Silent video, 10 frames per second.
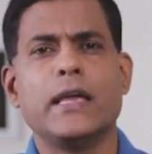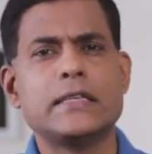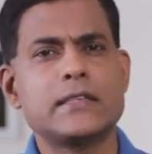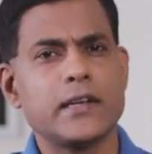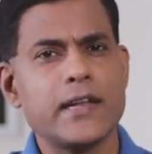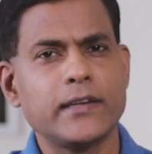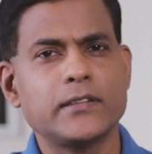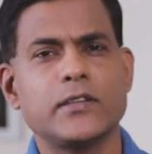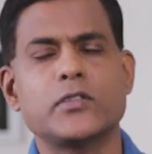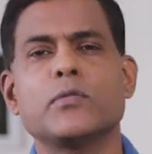is
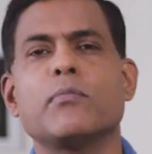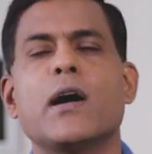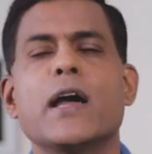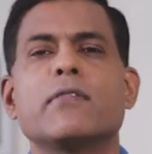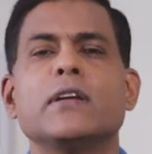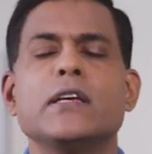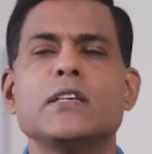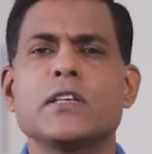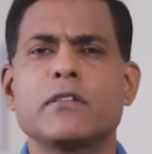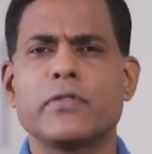connected to my
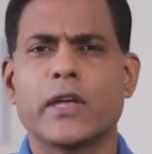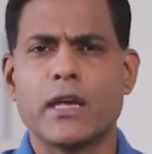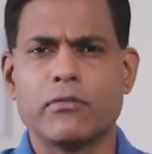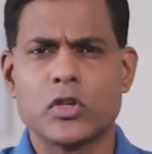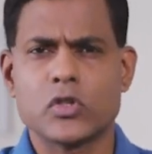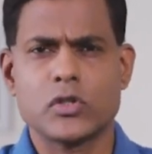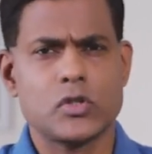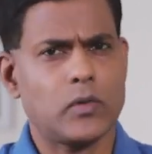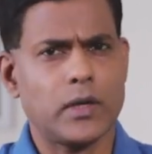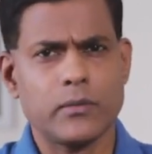releasing forgiveness
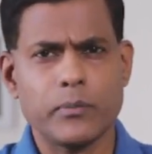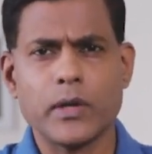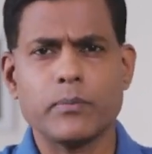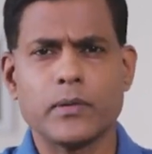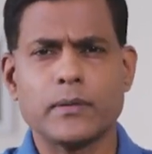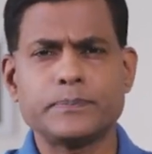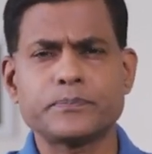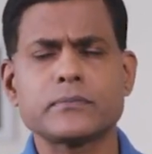to other people.